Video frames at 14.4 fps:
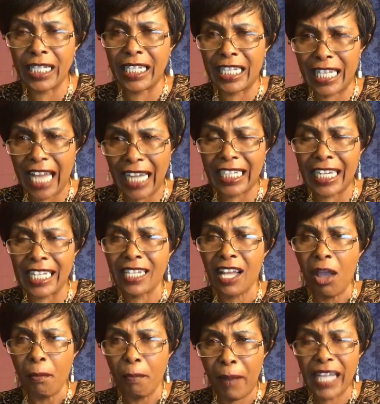darkness,
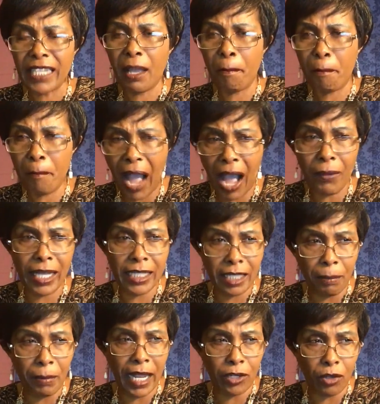by the power in the
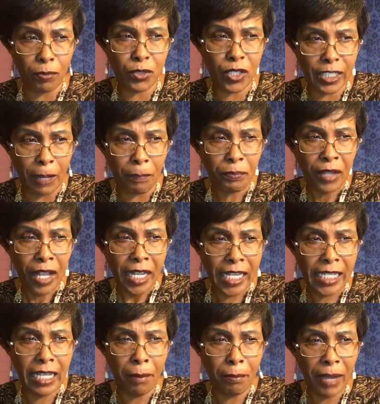blood of Jesus, in the
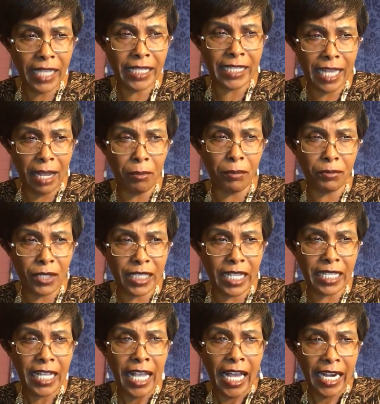mighty name of Jesus.
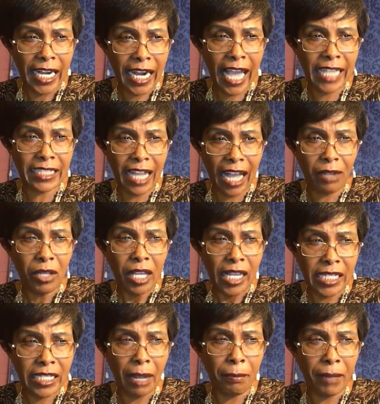Right in
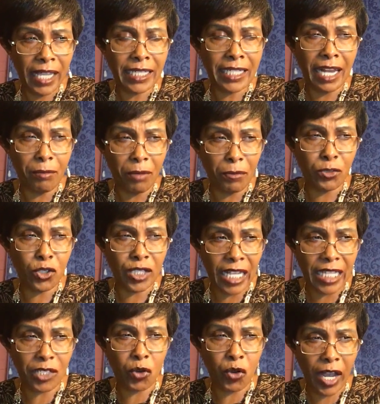the mighty name of Jesus
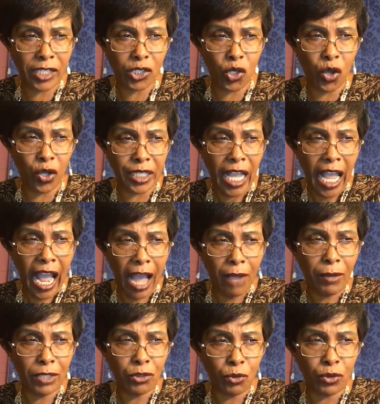Christ, Lord, I want
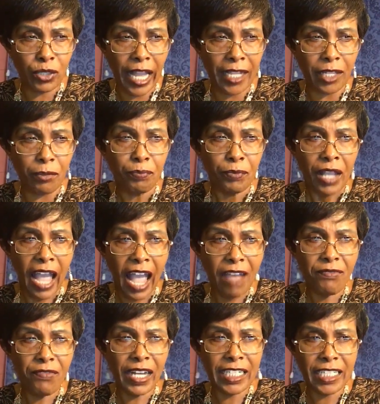to thank you.
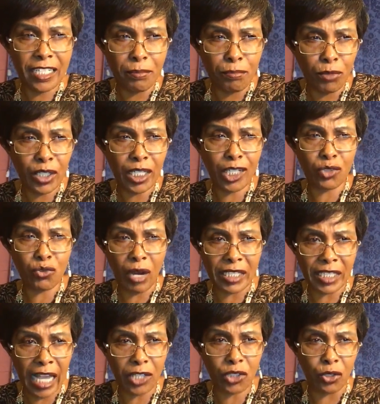Every demonic
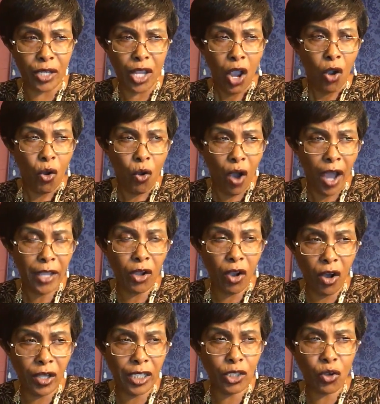transaction going
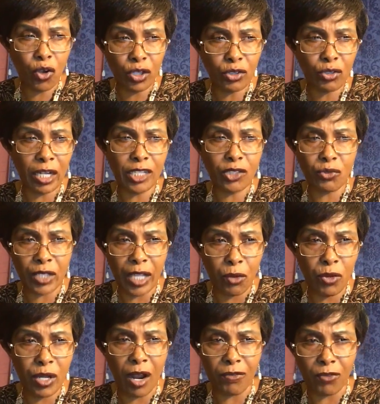on contrary to the will
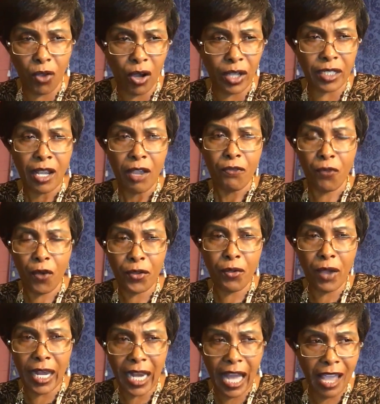of God for your
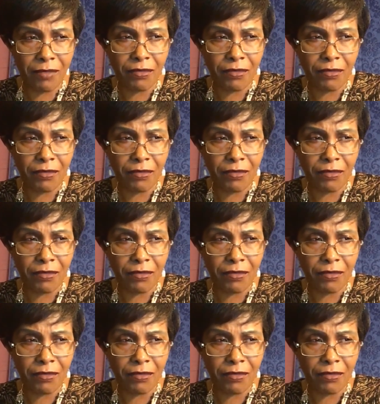life,